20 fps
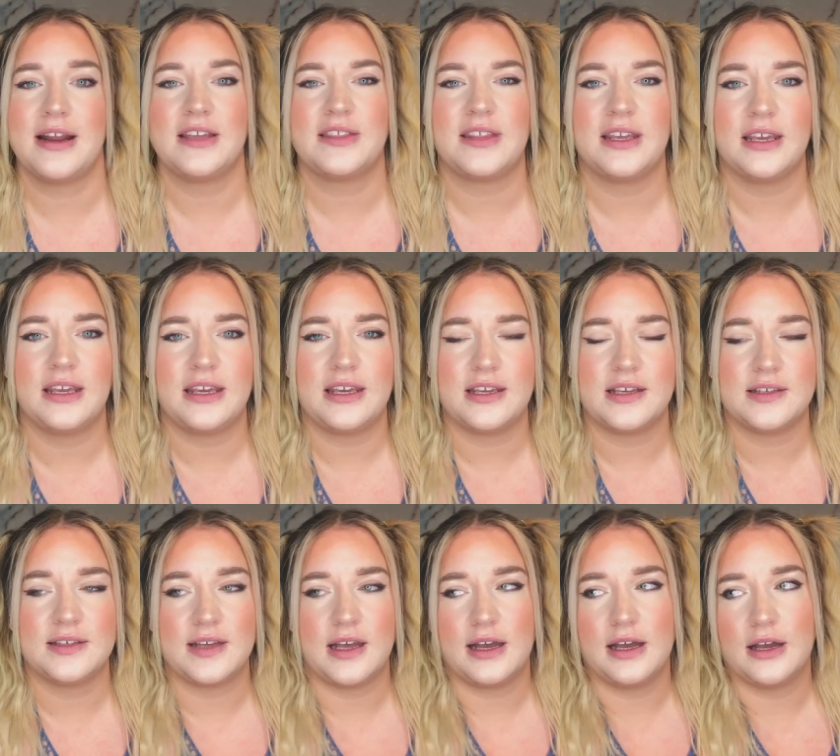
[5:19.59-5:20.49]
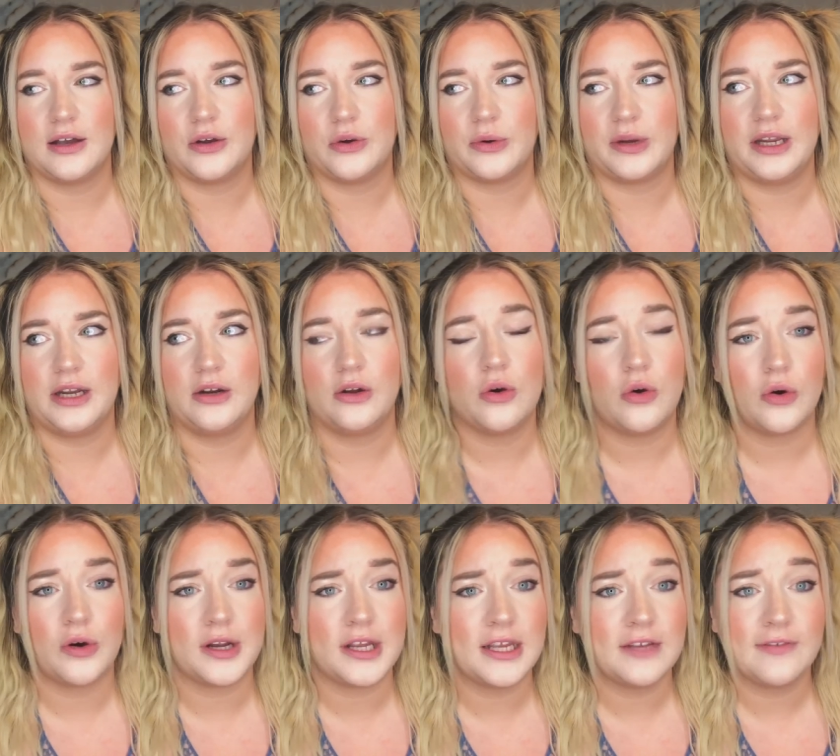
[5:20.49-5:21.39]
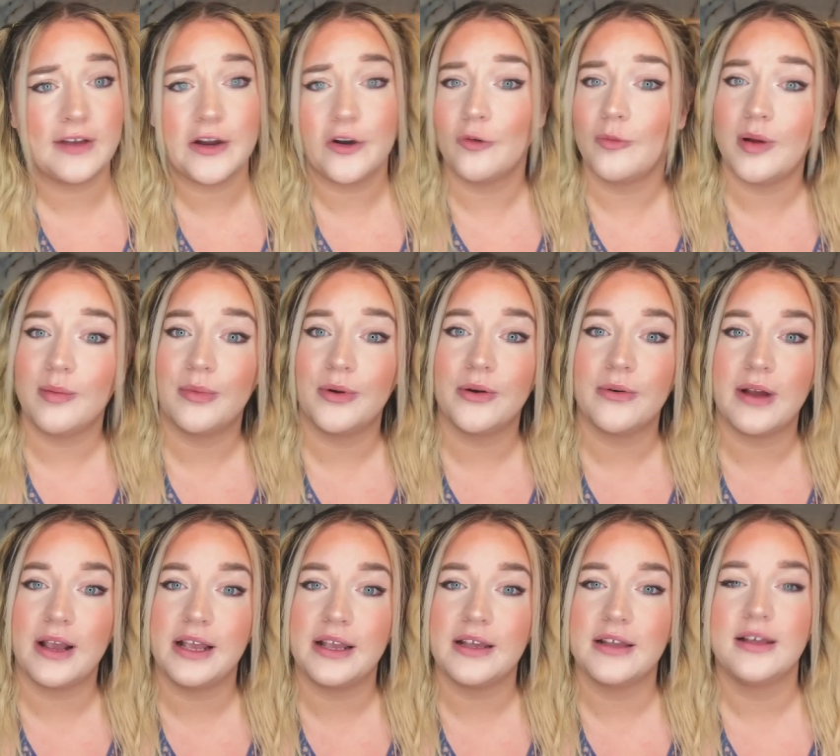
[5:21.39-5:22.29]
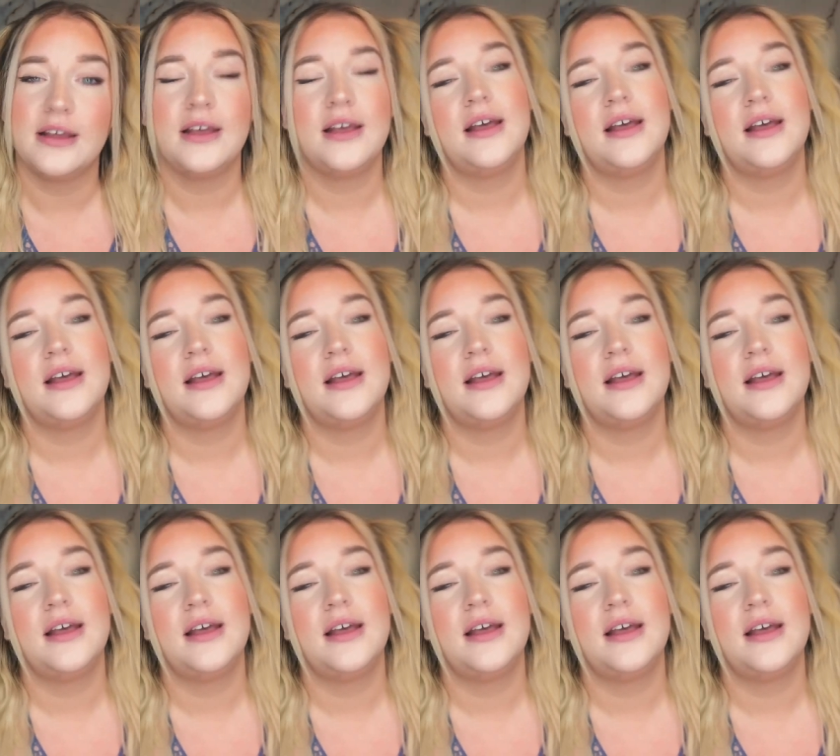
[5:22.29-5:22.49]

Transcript: I think he's a green Cory if I remember right.